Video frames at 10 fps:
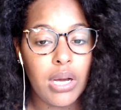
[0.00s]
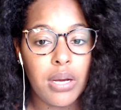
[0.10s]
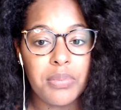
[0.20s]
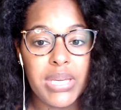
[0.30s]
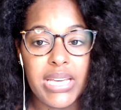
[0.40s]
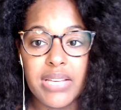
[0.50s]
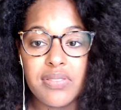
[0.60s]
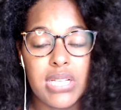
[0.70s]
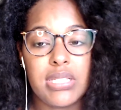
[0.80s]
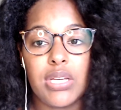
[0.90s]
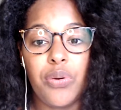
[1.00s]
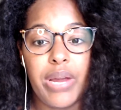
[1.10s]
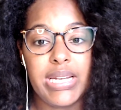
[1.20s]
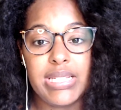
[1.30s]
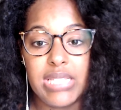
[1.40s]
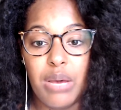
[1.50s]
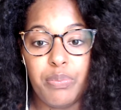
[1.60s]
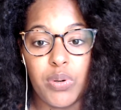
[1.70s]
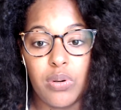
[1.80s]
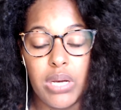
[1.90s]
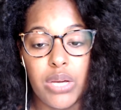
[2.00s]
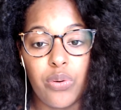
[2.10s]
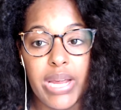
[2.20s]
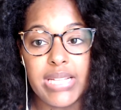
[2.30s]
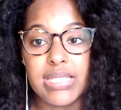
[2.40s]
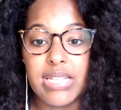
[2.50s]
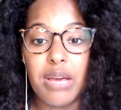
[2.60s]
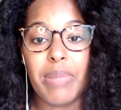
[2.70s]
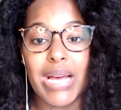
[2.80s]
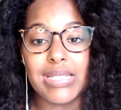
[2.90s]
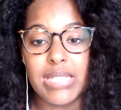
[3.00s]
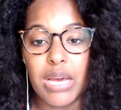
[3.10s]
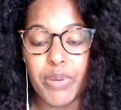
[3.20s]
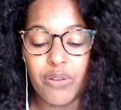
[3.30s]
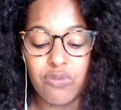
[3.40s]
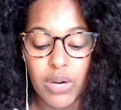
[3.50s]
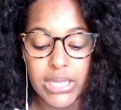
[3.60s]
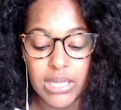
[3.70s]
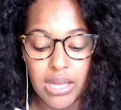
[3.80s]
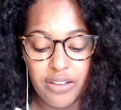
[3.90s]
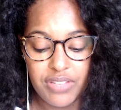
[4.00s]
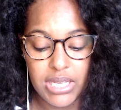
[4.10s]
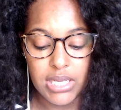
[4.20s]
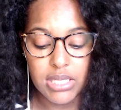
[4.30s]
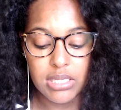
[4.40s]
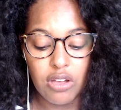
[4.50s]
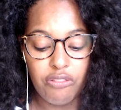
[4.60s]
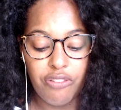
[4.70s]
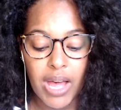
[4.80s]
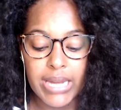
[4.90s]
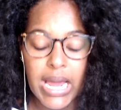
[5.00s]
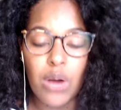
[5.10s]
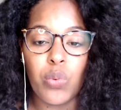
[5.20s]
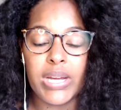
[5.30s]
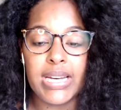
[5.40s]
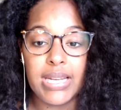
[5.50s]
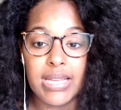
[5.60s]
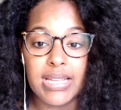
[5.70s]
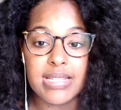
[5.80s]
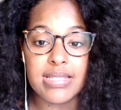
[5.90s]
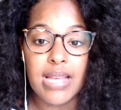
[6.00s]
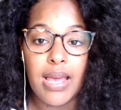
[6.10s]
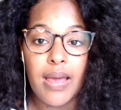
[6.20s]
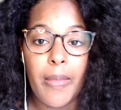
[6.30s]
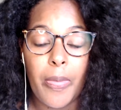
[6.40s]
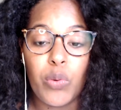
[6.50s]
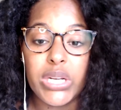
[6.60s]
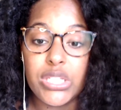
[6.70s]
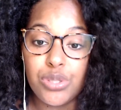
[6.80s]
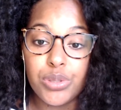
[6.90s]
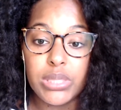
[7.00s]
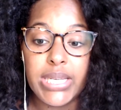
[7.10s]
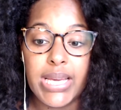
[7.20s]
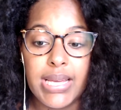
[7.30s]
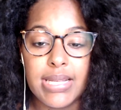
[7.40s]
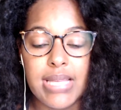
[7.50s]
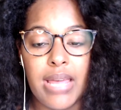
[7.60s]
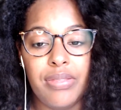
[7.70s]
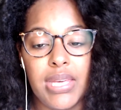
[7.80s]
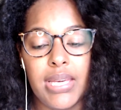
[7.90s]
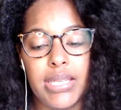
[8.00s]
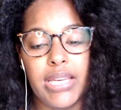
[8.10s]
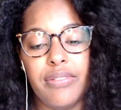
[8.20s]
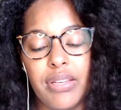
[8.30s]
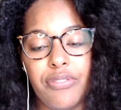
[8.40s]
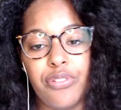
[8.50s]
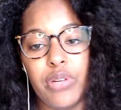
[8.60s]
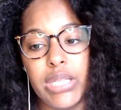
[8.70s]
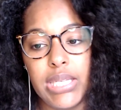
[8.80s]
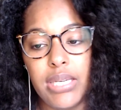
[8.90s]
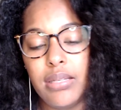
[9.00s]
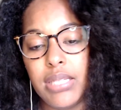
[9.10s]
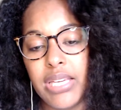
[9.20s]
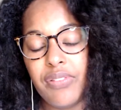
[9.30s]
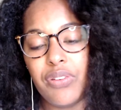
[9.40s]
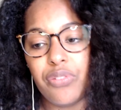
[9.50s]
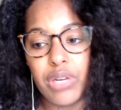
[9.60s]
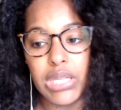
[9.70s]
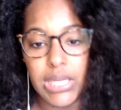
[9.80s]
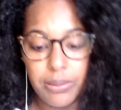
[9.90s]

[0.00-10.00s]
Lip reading: It gives us a great example, a great step by step of what love is. So find out what it is, what it truly is, and then give it freely. Give it freely.